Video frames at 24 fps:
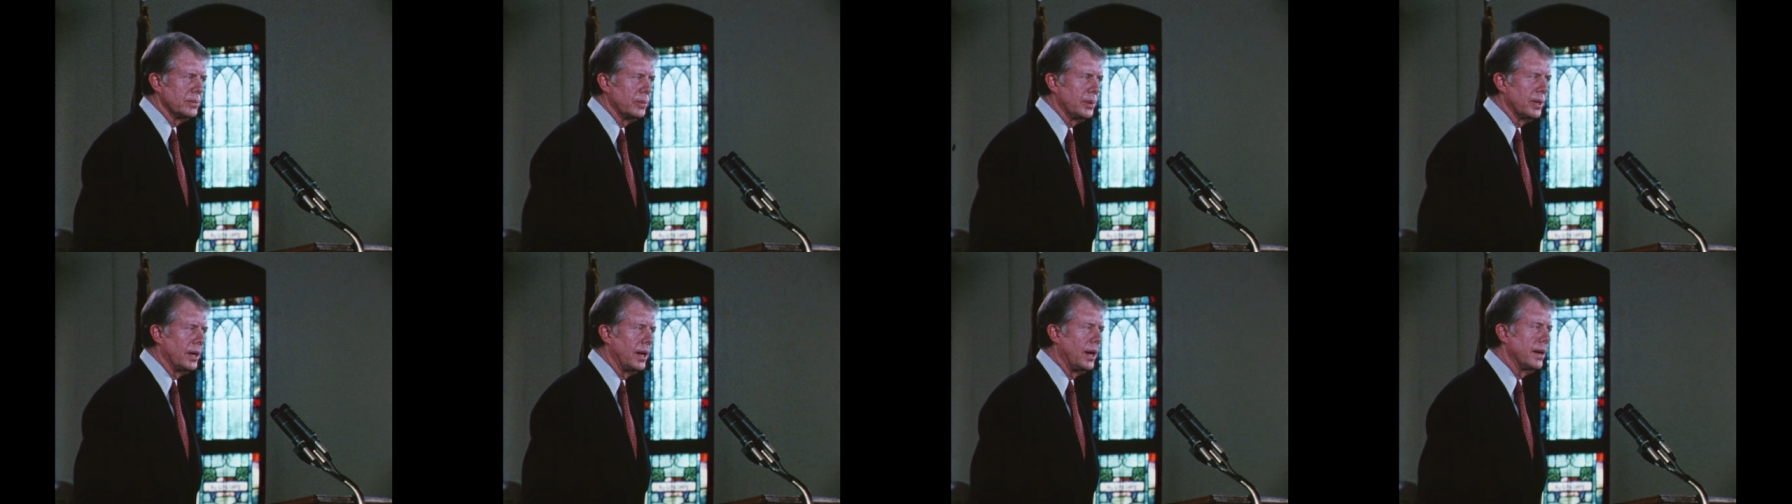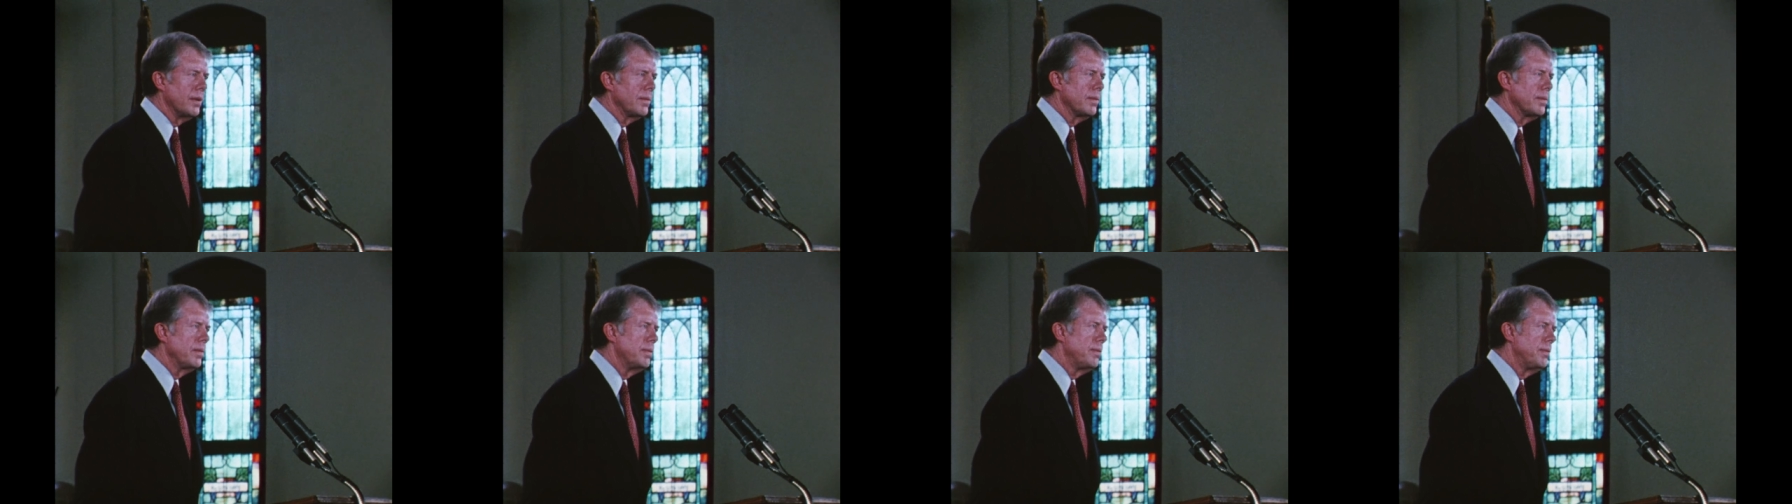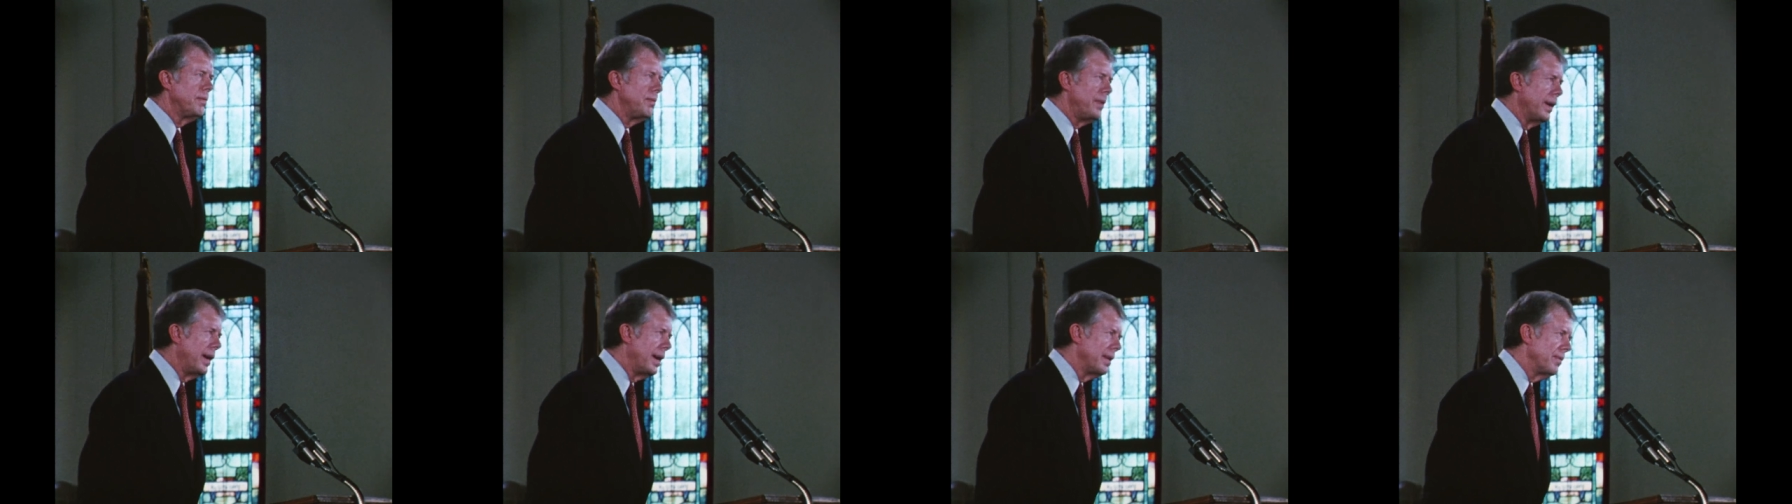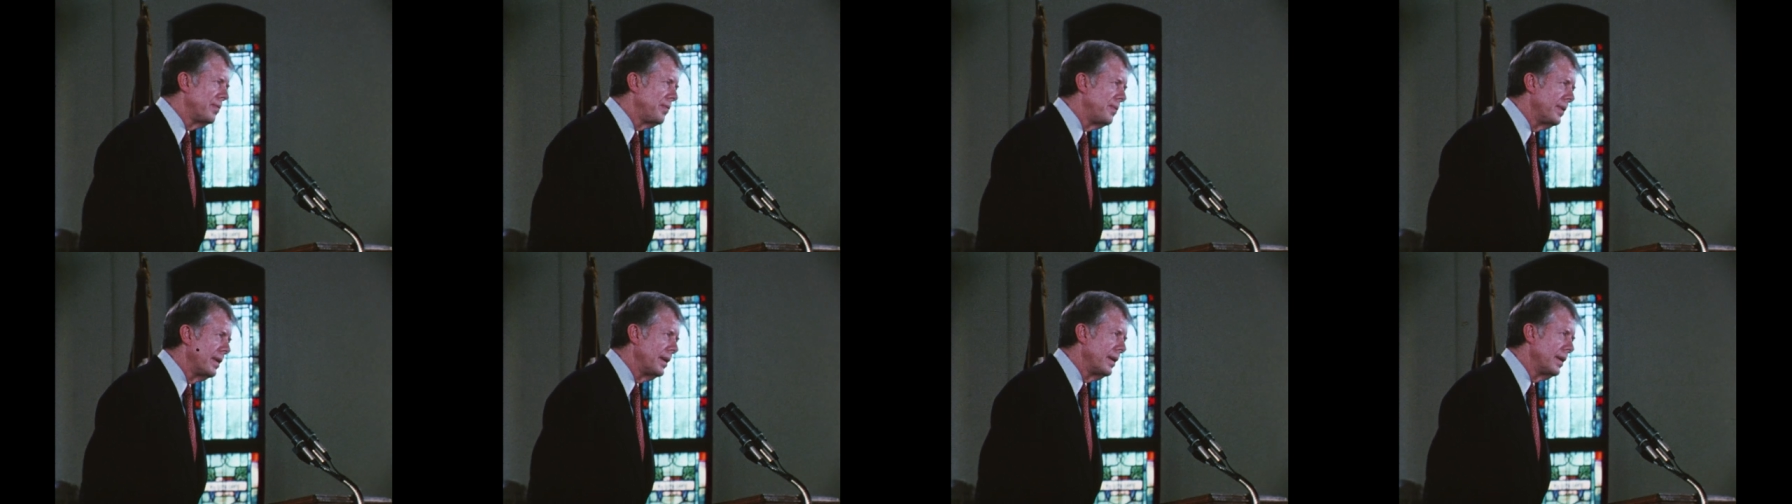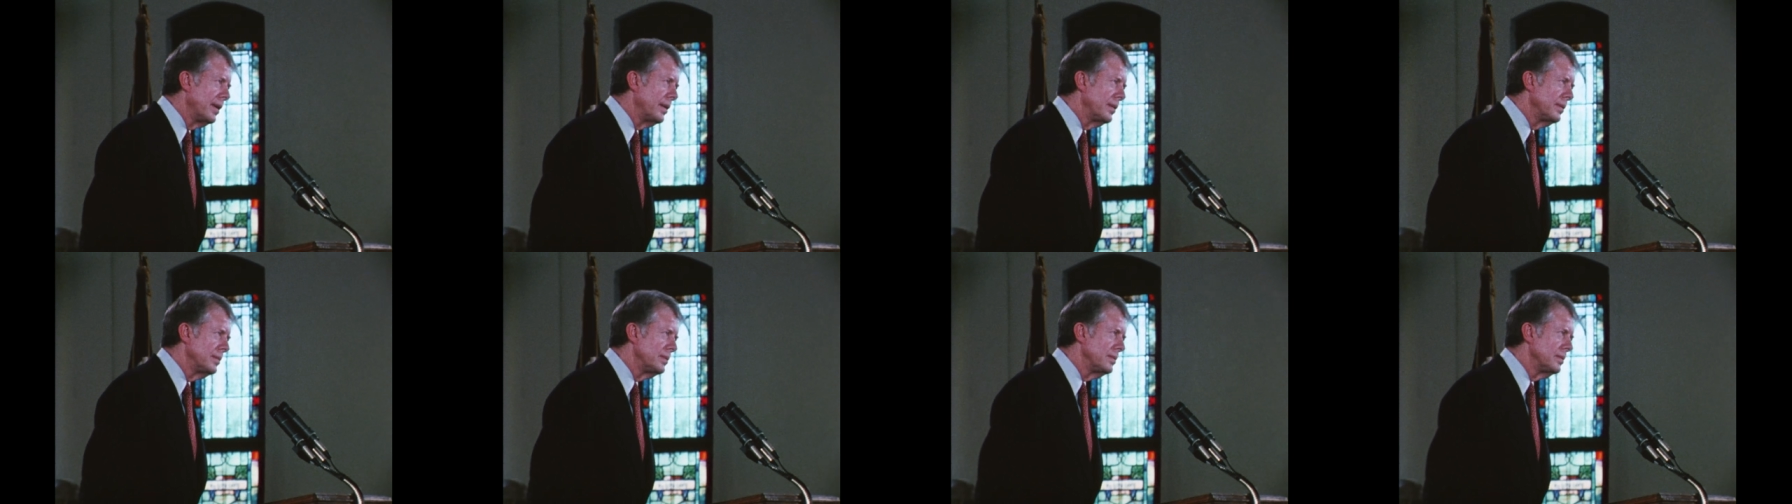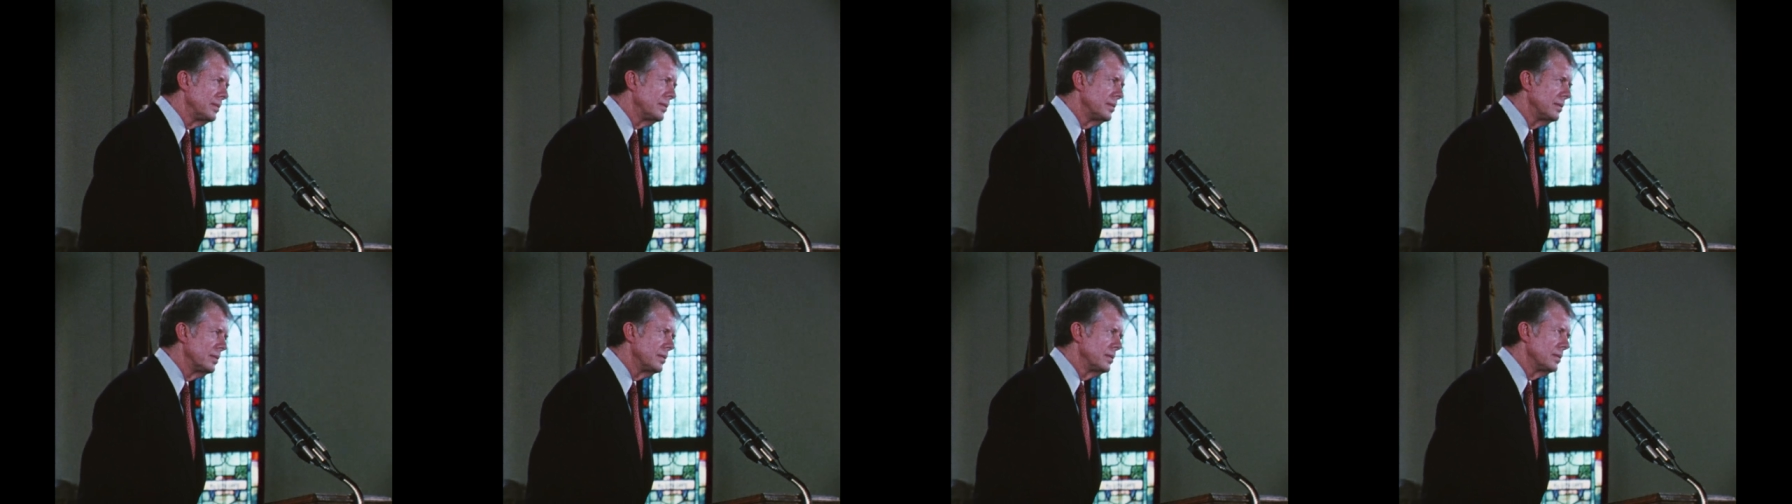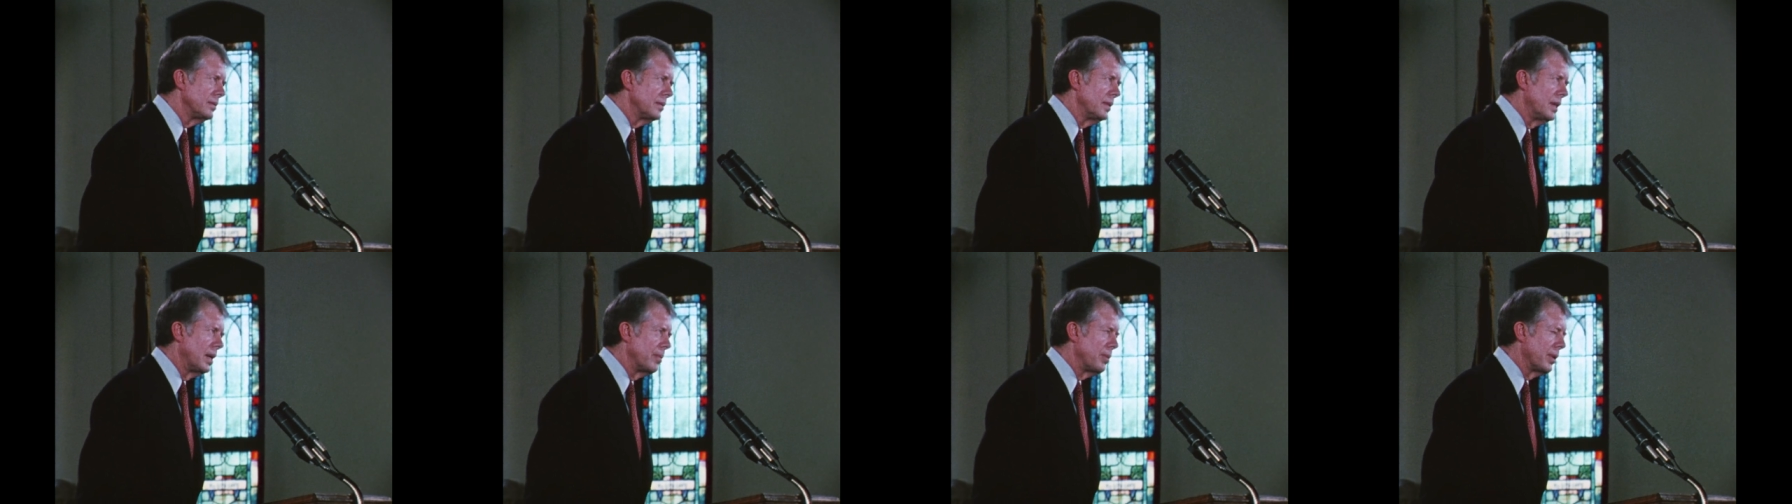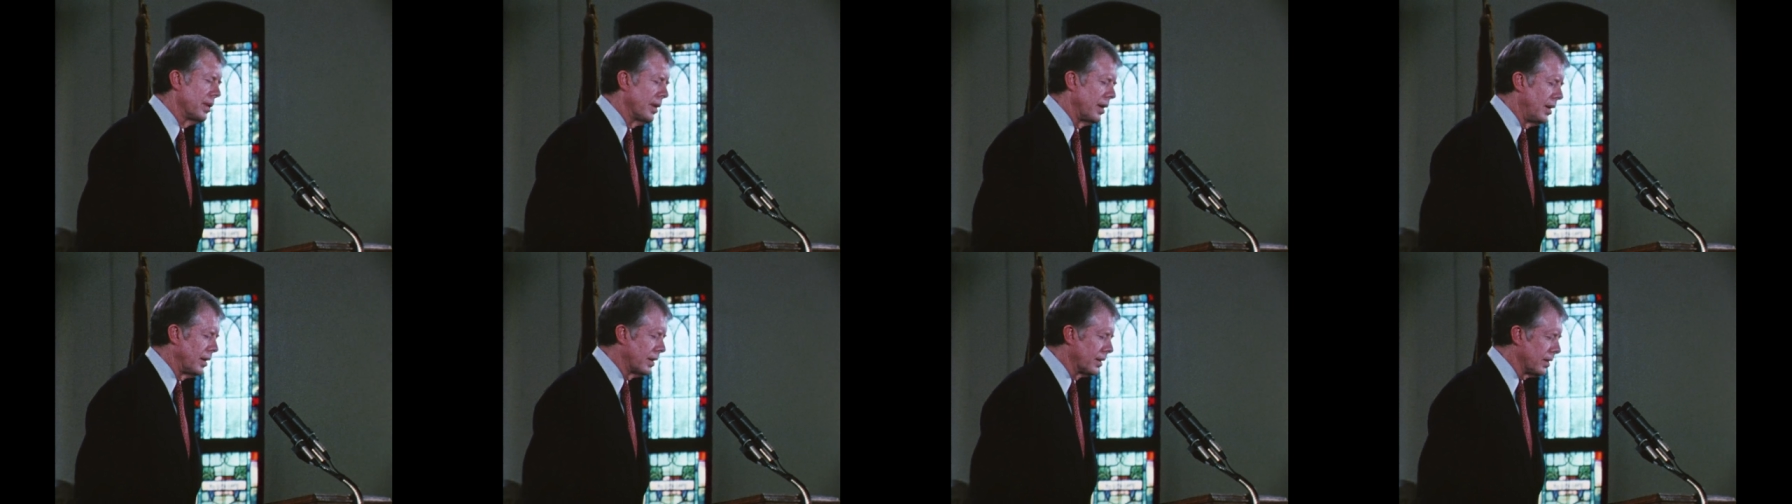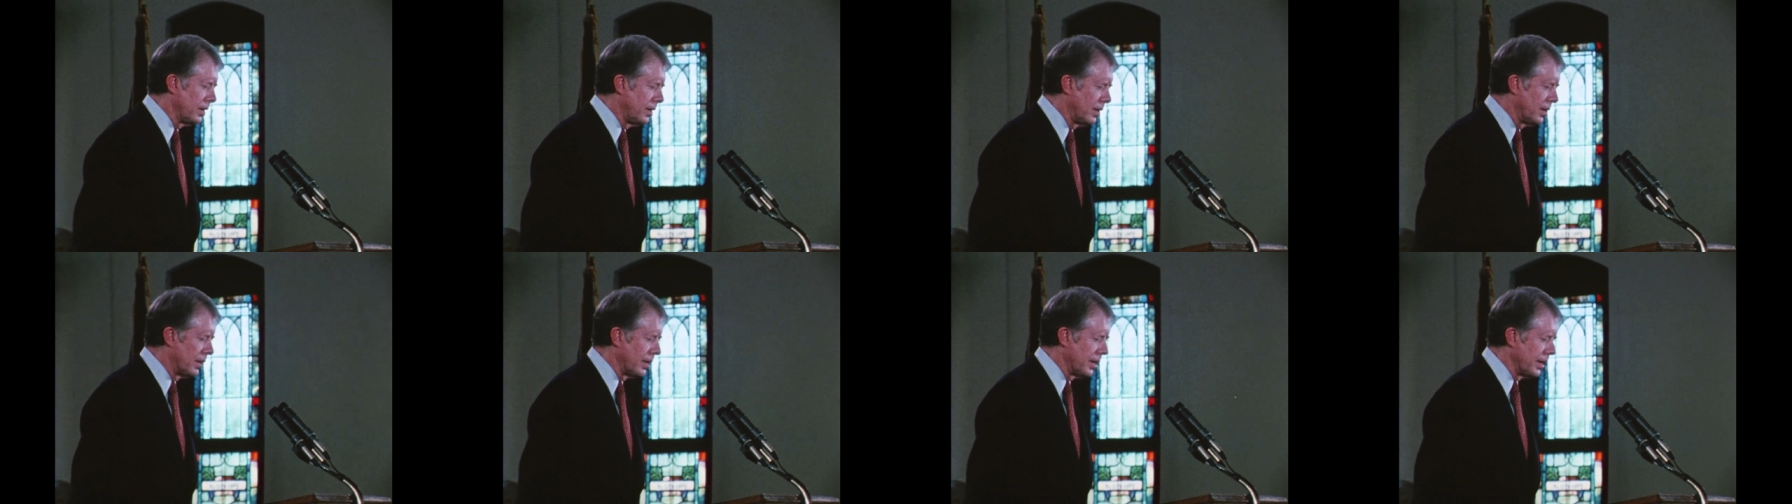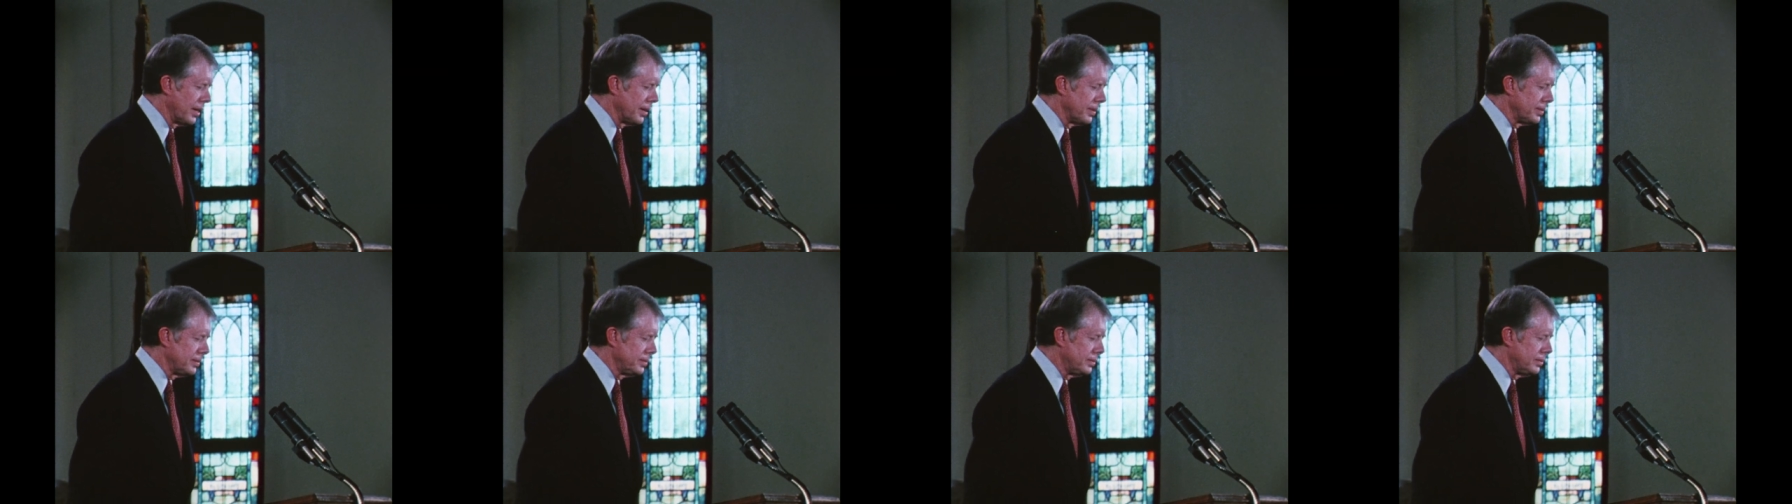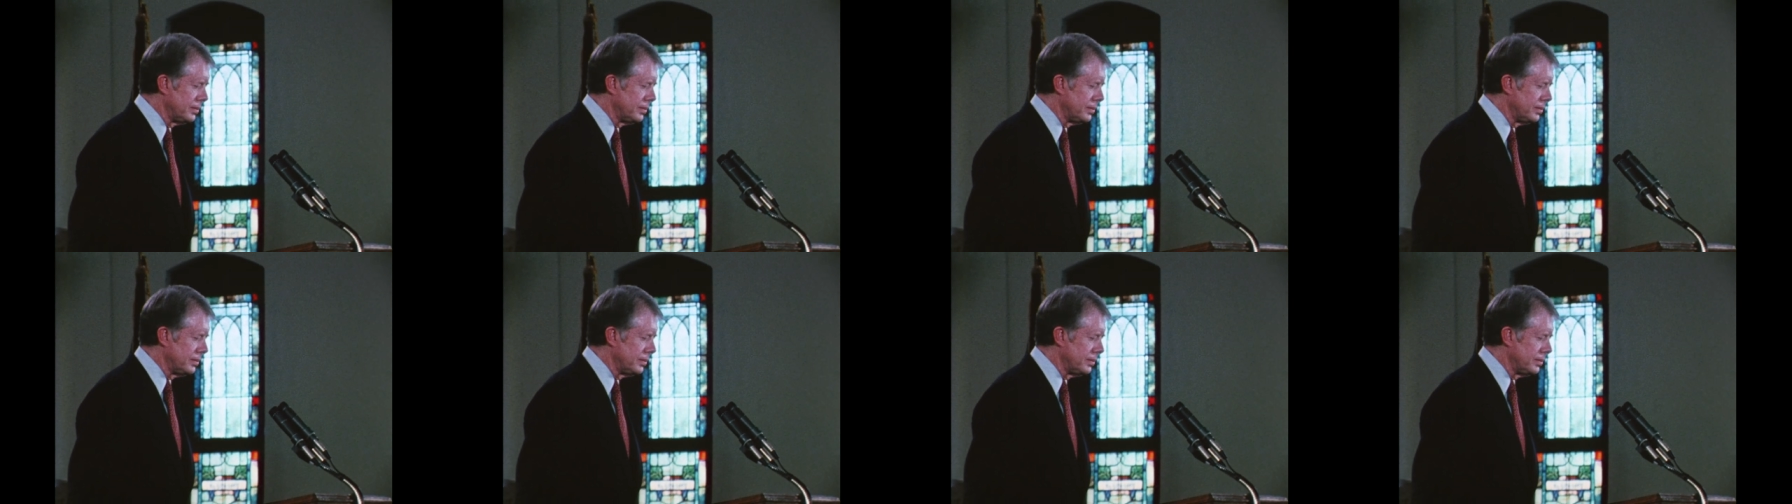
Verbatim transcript: without fanfare and without glory.